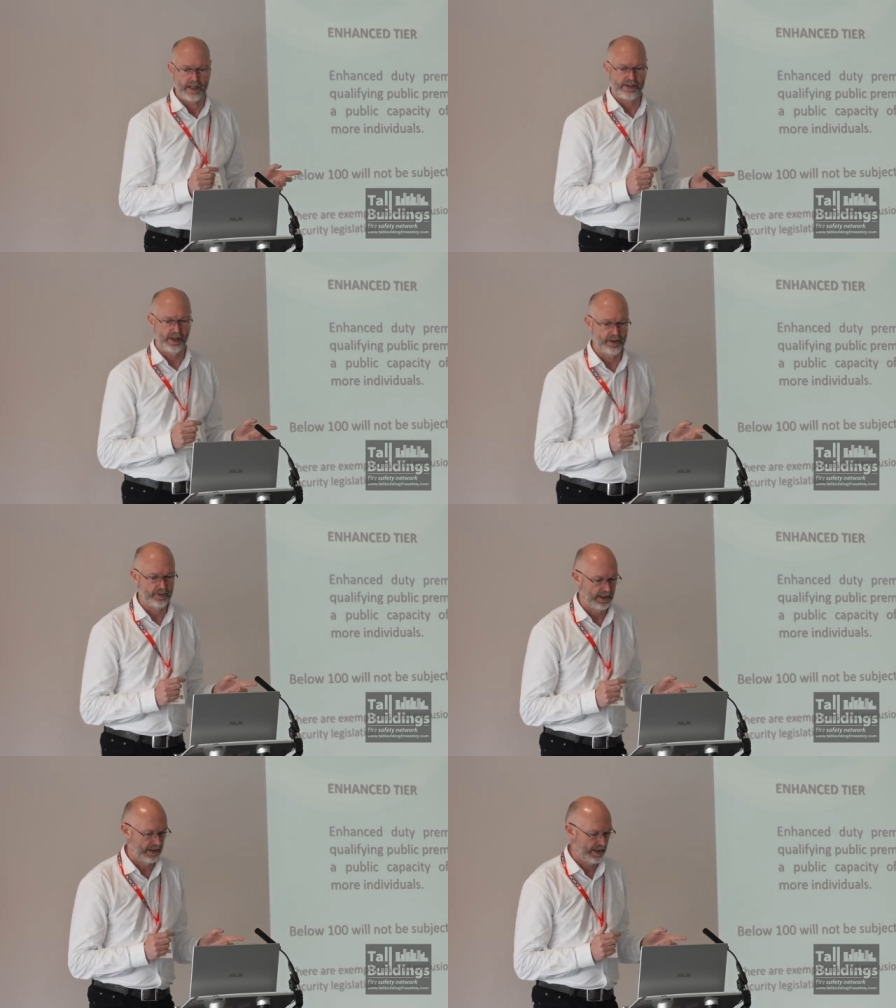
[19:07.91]
So
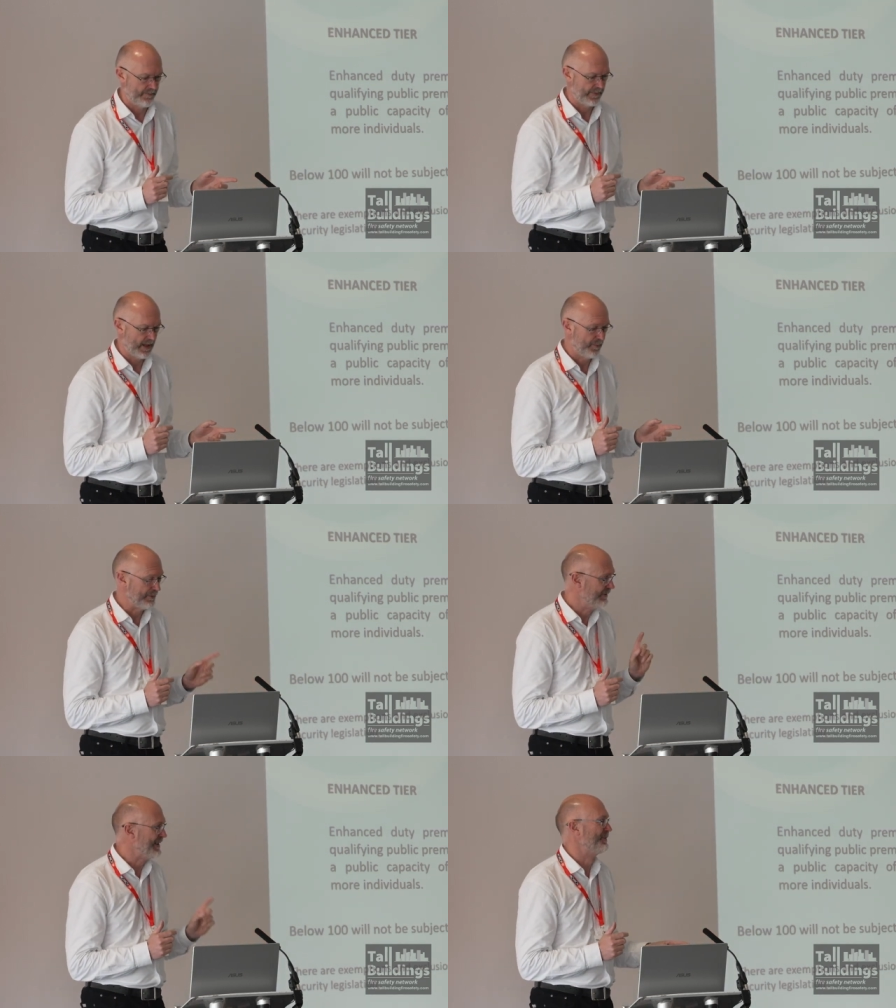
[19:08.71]
um, I've
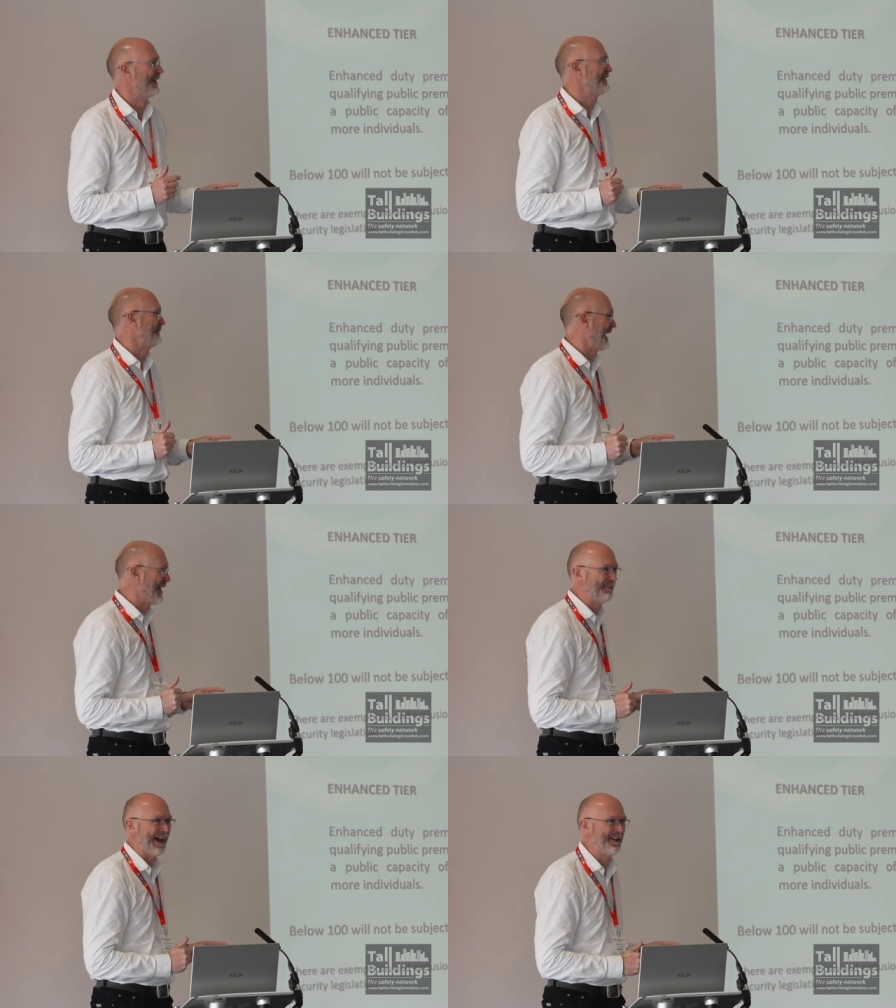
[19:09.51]
been really impressed with
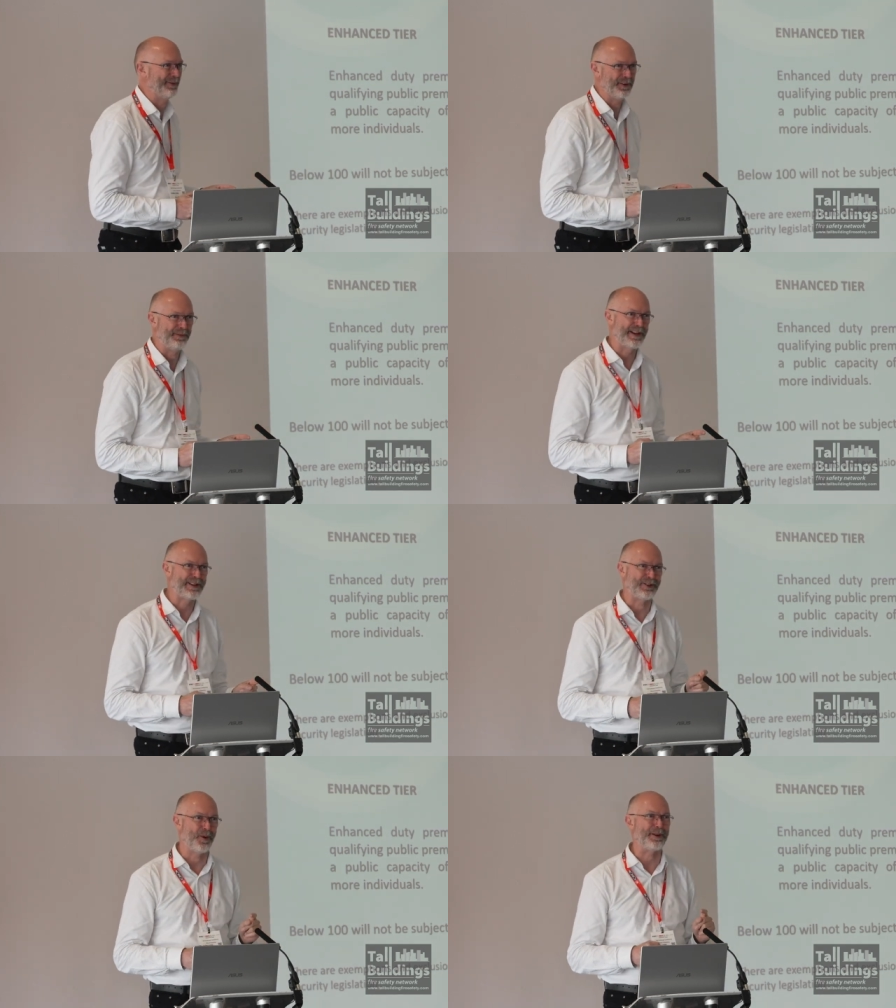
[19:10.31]
how powerful the
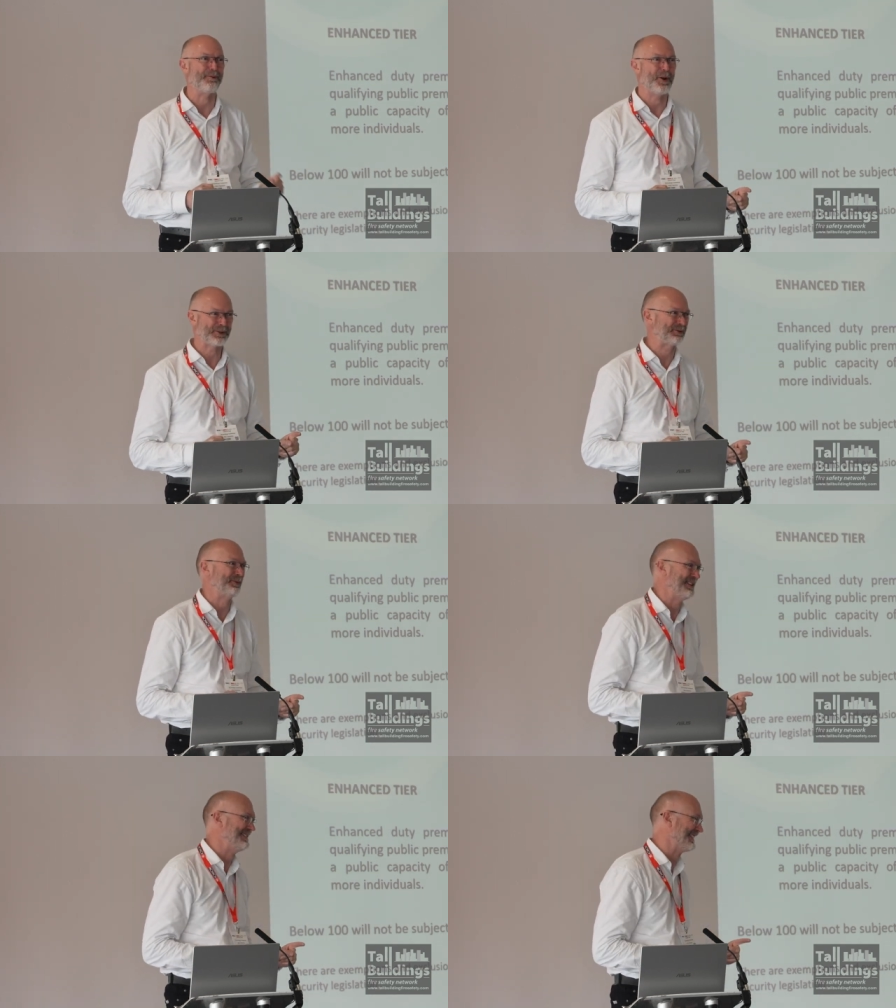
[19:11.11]
faith lobby was
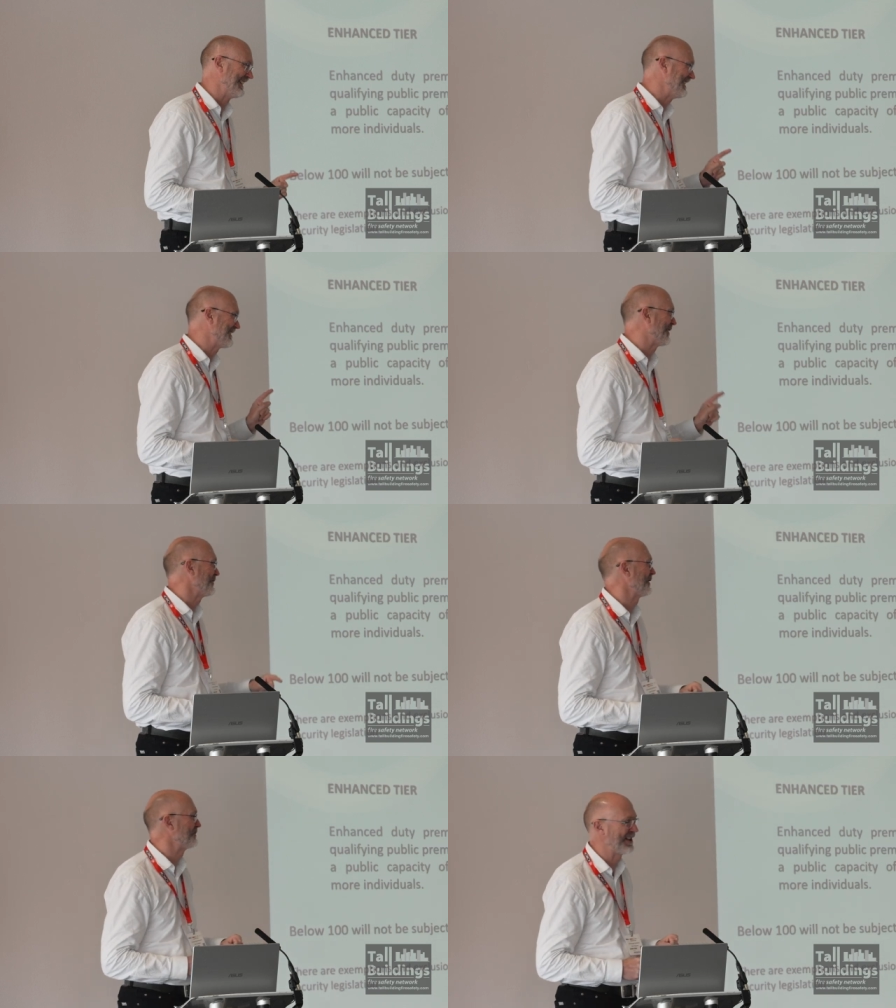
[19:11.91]
when they did the
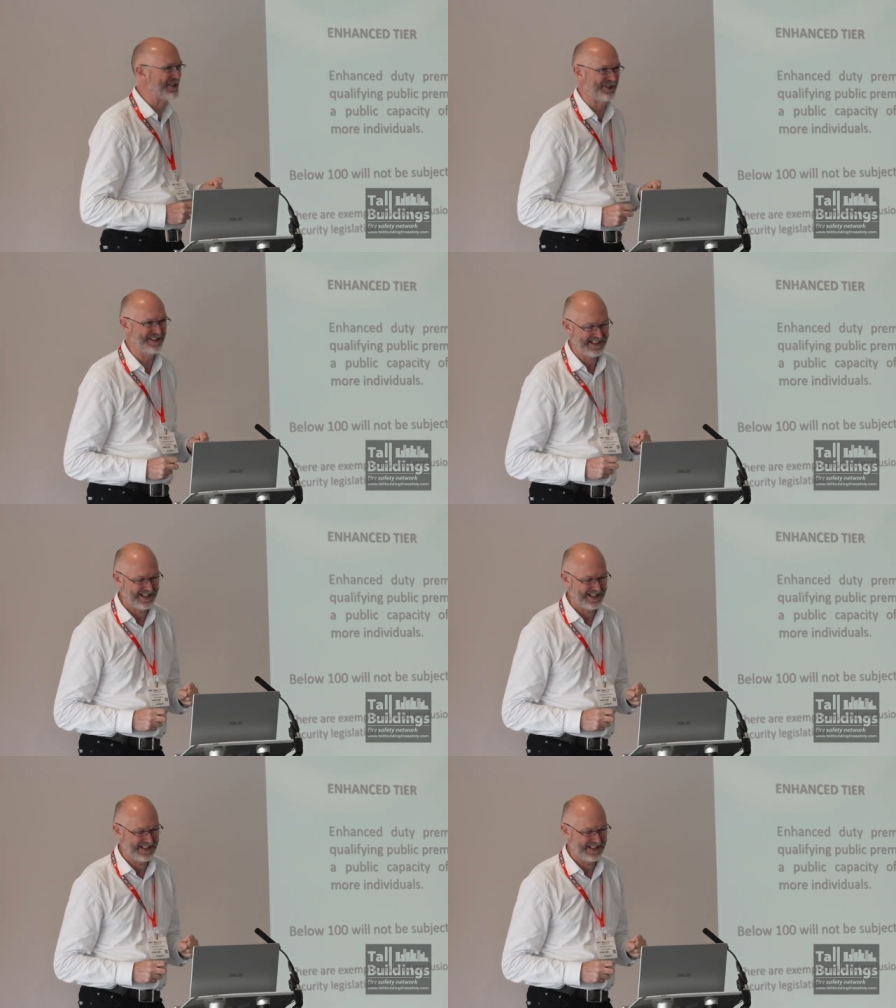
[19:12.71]
consultation.